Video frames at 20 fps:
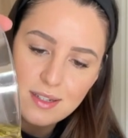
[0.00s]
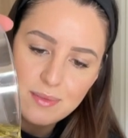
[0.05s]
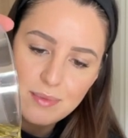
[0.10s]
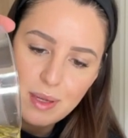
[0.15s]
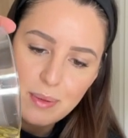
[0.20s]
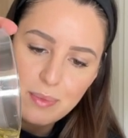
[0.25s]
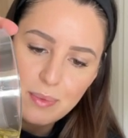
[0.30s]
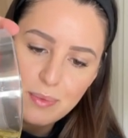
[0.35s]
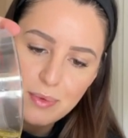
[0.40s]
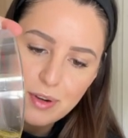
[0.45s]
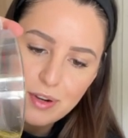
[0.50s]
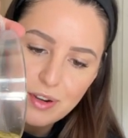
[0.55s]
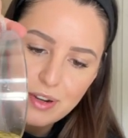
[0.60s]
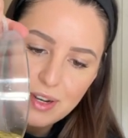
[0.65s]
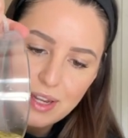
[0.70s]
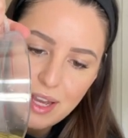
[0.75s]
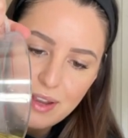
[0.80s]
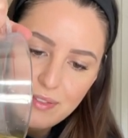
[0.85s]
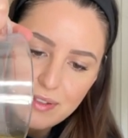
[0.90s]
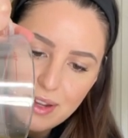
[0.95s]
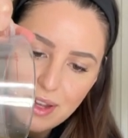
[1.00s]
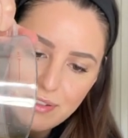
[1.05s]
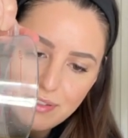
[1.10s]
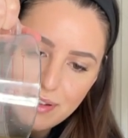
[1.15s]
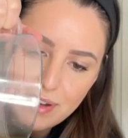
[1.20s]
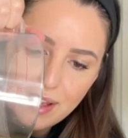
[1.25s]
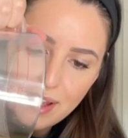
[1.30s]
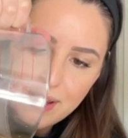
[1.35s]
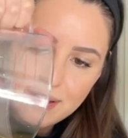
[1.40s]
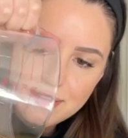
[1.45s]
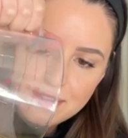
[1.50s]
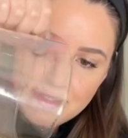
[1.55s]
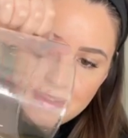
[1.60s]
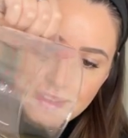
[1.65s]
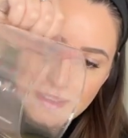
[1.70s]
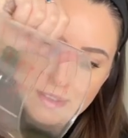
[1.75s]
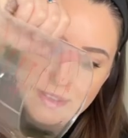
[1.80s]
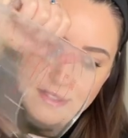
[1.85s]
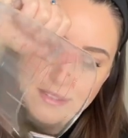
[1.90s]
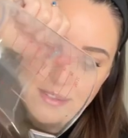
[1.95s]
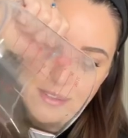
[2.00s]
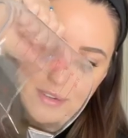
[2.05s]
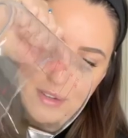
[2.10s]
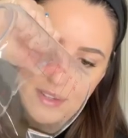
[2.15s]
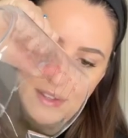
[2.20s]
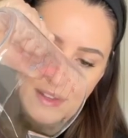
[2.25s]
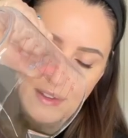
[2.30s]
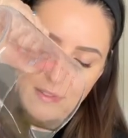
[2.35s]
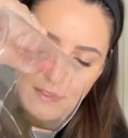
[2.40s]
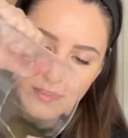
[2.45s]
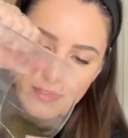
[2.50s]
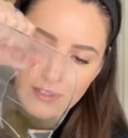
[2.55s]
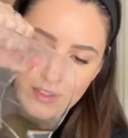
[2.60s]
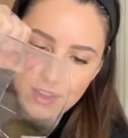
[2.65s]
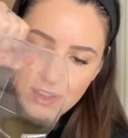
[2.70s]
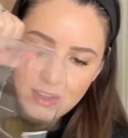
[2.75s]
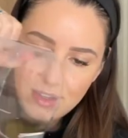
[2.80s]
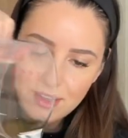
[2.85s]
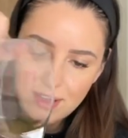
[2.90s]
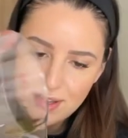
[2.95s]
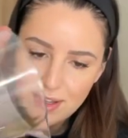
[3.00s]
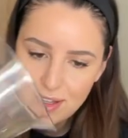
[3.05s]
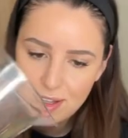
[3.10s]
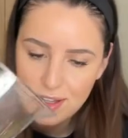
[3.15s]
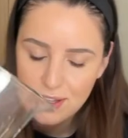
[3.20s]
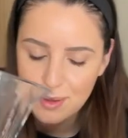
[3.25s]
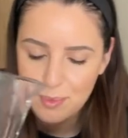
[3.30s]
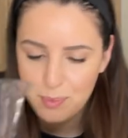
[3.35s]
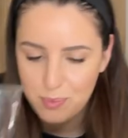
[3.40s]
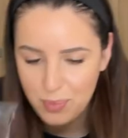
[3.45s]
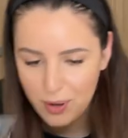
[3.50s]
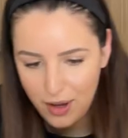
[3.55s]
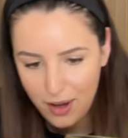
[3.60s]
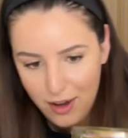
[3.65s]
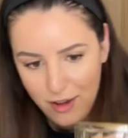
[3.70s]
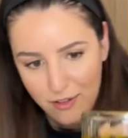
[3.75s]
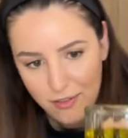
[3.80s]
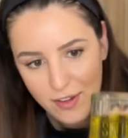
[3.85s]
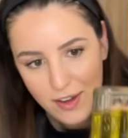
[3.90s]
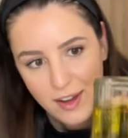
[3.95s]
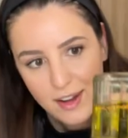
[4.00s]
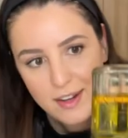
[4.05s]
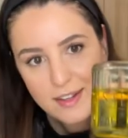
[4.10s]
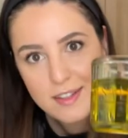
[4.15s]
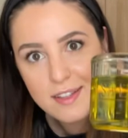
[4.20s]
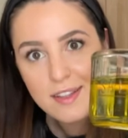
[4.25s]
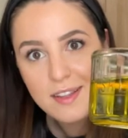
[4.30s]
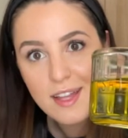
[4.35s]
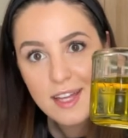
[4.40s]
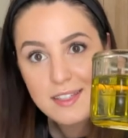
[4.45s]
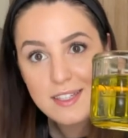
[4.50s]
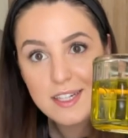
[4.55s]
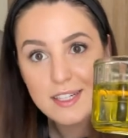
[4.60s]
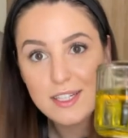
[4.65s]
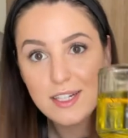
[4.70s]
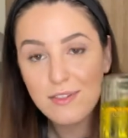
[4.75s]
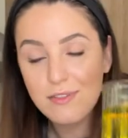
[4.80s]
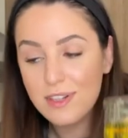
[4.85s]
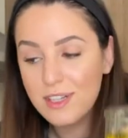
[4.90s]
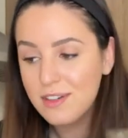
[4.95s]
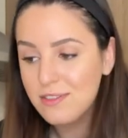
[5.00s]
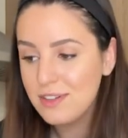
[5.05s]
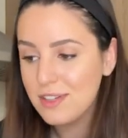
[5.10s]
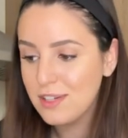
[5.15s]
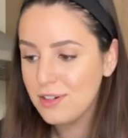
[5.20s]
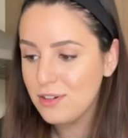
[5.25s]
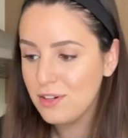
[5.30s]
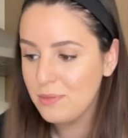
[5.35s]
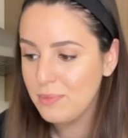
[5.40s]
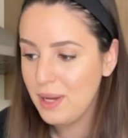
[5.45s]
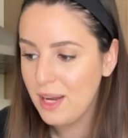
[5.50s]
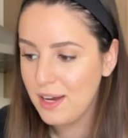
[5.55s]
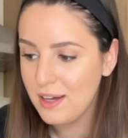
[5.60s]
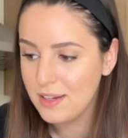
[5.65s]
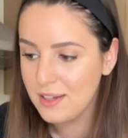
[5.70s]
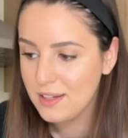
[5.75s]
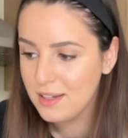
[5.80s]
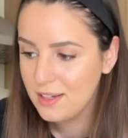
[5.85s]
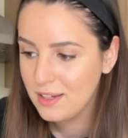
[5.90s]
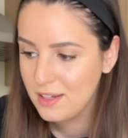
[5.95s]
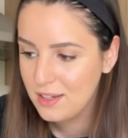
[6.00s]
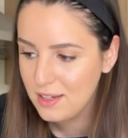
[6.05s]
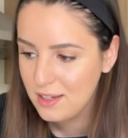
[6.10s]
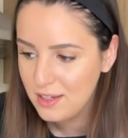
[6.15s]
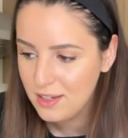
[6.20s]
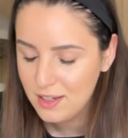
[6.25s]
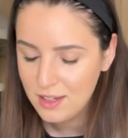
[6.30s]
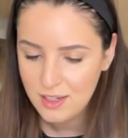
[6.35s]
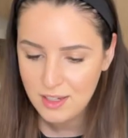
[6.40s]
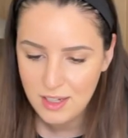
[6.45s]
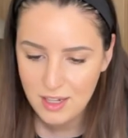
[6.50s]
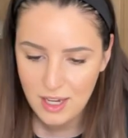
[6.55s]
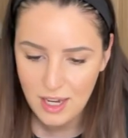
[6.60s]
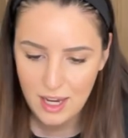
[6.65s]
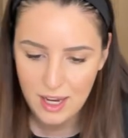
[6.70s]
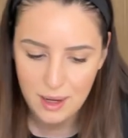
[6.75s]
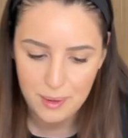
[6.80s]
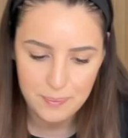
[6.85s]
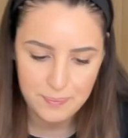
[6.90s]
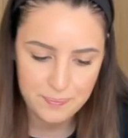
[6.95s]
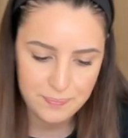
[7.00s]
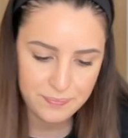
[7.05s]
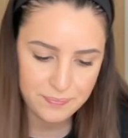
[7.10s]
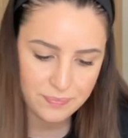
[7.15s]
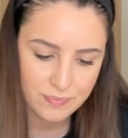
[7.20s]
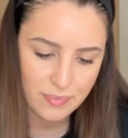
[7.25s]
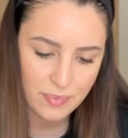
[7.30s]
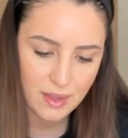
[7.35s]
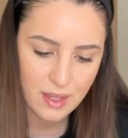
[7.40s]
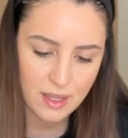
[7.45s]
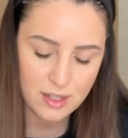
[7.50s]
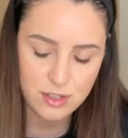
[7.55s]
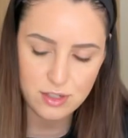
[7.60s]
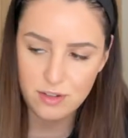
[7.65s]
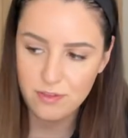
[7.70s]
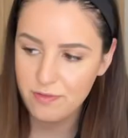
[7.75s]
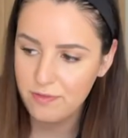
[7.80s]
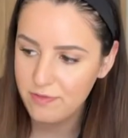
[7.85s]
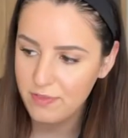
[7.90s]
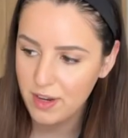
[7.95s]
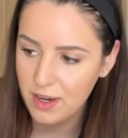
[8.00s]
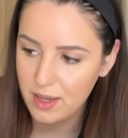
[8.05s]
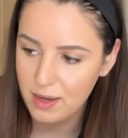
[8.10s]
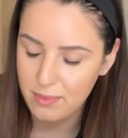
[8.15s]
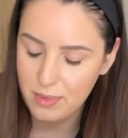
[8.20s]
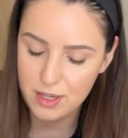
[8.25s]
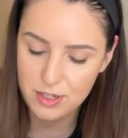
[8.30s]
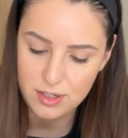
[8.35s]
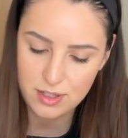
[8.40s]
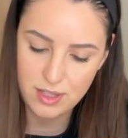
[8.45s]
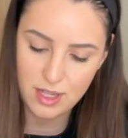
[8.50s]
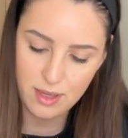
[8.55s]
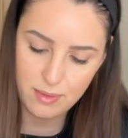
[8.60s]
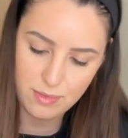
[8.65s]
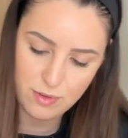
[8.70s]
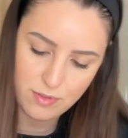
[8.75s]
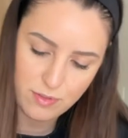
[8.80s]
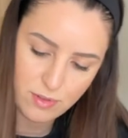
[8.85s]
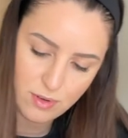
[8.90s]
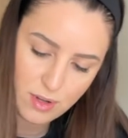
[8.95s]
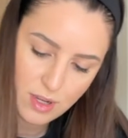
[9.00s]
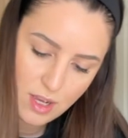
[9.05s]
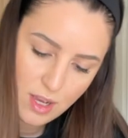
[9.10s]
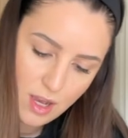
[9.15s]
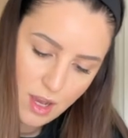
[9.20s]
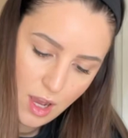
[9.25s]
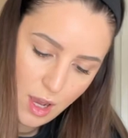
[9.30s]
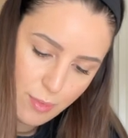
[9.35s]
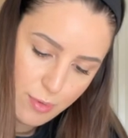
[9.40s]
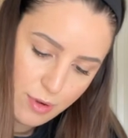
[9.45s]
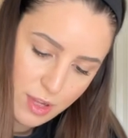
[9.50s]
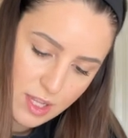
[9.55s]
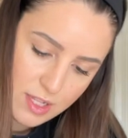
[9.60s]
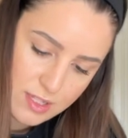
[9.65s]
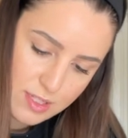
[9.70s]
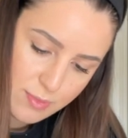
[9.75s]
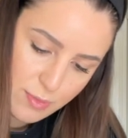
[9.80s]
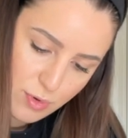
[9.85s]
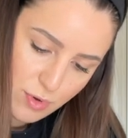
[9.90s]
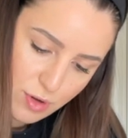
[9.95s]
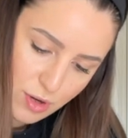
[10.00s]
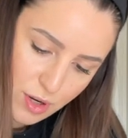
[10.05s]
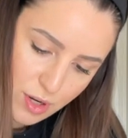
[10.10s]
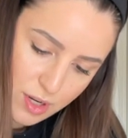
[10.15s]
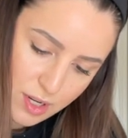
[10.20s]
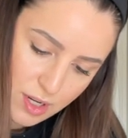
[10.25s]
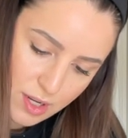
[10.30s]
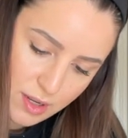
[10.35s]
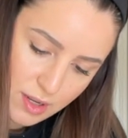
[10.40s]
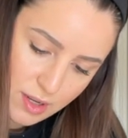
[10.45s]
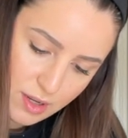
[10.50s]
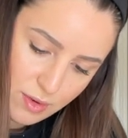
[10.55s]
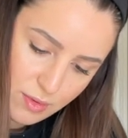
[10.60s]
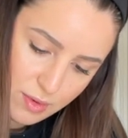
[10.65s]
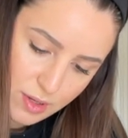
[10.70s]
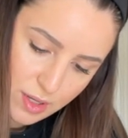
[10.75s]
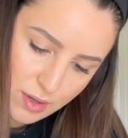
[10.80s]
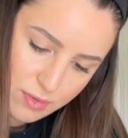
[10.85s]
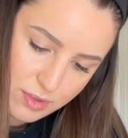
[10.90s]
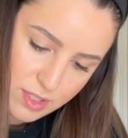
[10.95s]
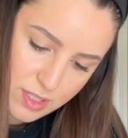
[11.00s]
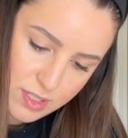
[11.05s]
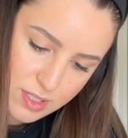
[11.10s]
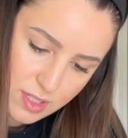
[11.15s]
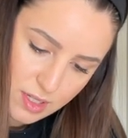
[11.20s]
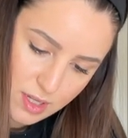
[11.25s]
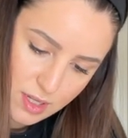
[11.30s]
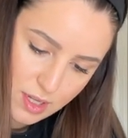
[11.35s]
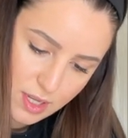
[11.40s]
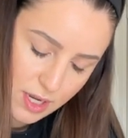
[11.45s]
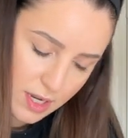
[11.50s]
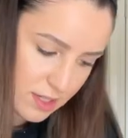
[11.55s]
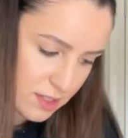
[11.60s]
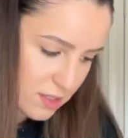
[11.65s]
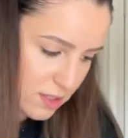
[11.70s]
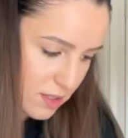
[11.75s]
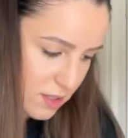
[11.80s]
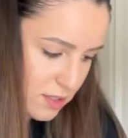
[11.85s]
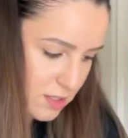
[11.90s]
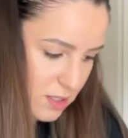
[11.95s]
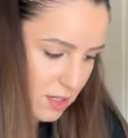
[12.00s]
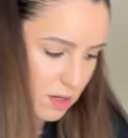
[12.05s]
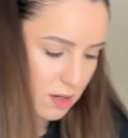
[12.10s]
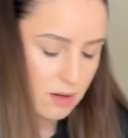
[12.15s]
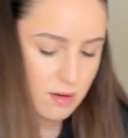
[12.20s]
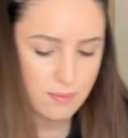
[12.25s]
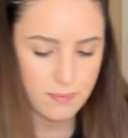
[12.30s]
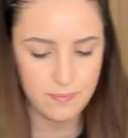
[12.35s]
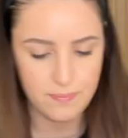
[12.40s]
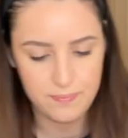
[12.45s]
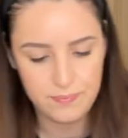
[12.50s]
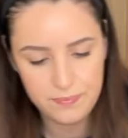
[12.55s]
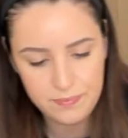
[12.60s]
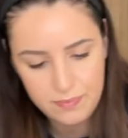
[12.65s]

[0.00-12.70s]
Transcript: I'm not going to have enough for Cass. Sorry, love. Perfect. That's actually a really, really good amount. Um, I should have fucking measured that before. I'll put in some more coconut oil just to get it to the top.